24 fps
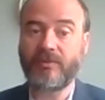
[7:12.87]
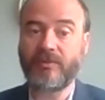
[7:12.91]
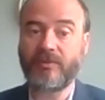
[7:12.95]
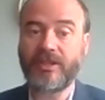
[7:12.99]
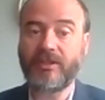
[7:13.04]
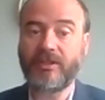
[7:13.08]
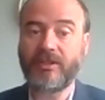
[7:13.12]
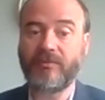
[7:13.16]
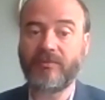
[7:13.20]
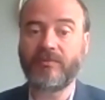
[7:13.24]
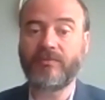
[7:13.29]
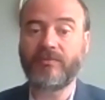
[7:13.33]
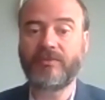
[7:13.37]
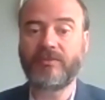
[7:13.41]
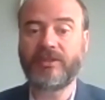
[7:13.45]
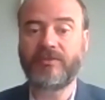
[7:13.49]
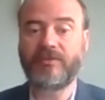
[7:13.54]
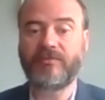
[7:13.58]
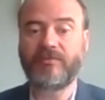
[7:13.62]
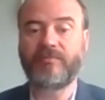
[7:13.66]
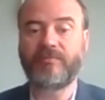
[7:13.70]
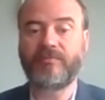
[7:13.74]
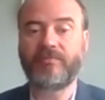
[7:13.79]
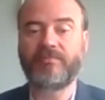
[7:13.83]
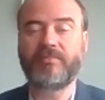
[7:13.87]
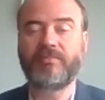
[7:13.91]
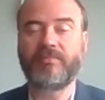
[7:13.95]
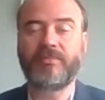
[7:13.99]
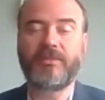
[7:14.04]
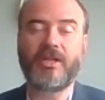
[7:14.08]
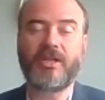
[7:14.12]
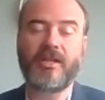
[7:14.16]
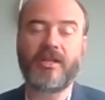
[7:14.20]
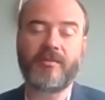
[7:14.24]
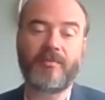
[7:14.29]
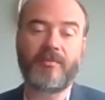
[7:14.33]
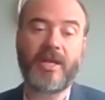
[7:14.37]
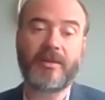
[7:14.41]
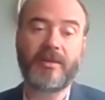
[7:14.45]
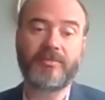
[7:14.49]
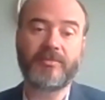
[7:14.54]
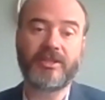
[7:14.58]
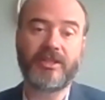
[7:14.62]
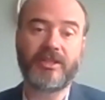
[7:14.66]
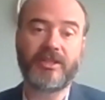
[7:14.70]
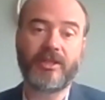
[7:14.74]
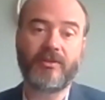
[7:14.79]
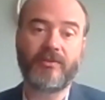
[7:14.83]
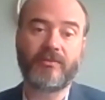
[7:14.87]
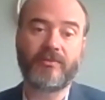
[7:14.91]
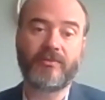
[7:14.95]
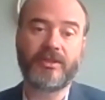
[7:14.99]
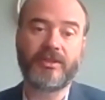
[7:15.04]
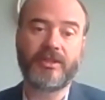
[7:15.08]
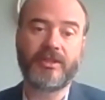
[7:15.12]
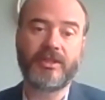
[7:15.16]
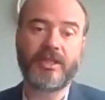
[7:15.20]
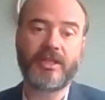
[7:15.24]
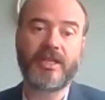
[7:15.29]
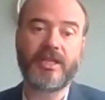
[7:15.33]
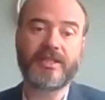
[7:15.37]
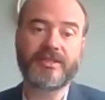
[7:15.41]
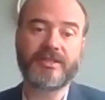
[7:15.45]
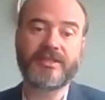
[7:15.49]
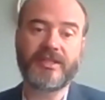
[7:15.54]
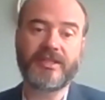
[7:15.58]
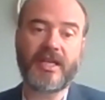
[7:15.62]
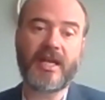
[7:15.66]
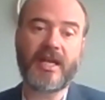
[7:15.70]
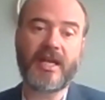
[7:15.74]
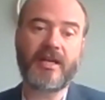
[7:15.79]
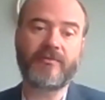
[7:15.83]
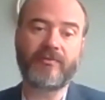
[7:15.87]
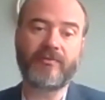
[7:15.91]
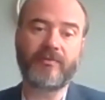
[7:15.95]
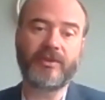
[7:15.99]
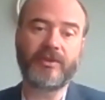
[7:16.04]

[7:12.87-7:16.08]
We've kind of mapped it out as staff.